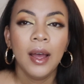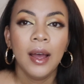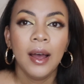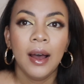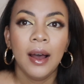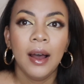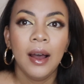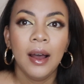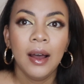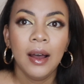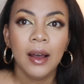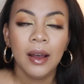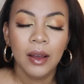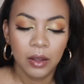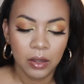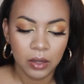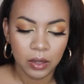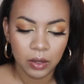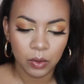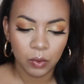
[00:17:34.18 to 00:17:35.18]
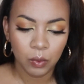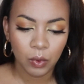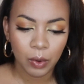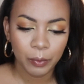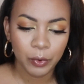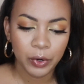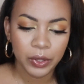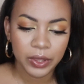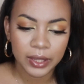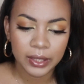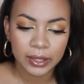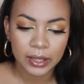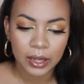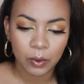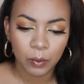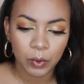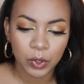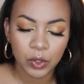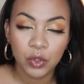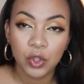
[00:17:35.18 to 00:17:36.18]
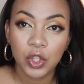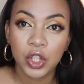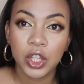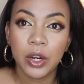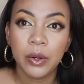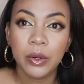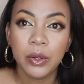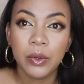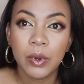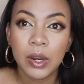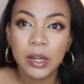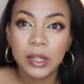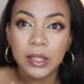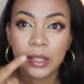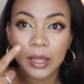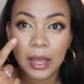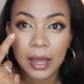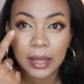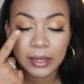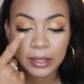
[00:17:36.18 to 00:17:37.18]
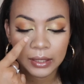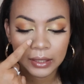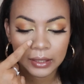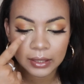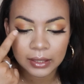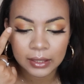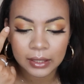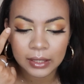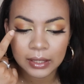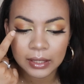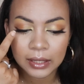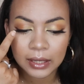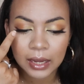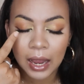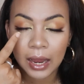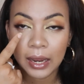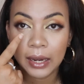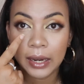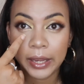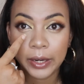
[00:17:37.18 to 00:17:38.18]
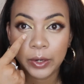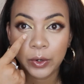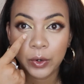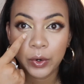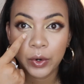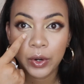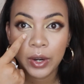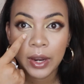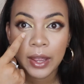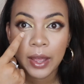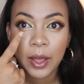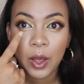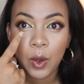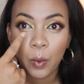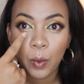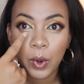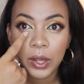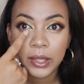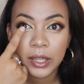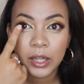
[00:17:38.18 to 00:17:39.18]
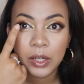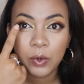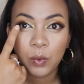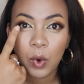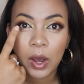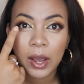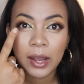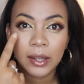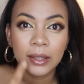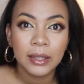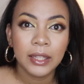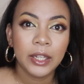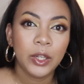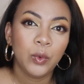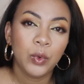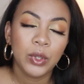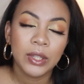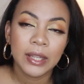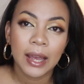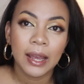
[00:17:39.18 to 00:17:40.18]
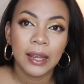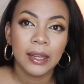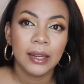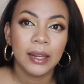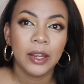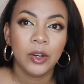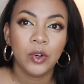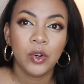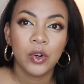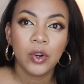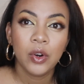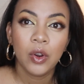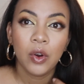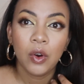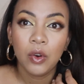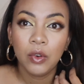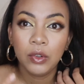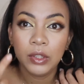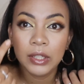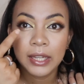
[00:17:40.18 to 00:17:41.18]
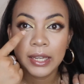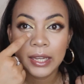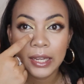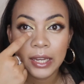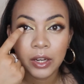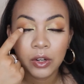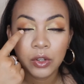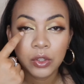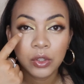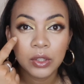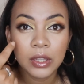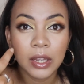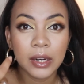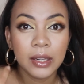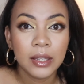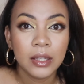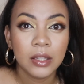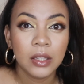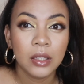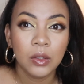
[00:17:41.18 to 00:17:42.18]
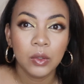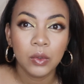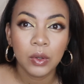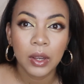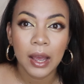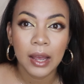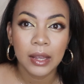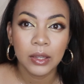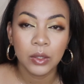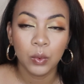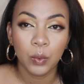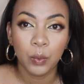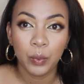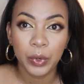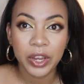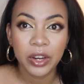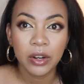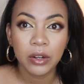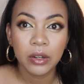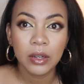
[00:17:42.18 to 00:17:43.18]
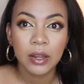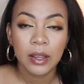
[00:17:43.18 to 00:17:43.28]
One more thing that I wanted to share you, I just added the eyeliner, Wet n Wild liquid eyeliner on here so that it doesn't look as weird.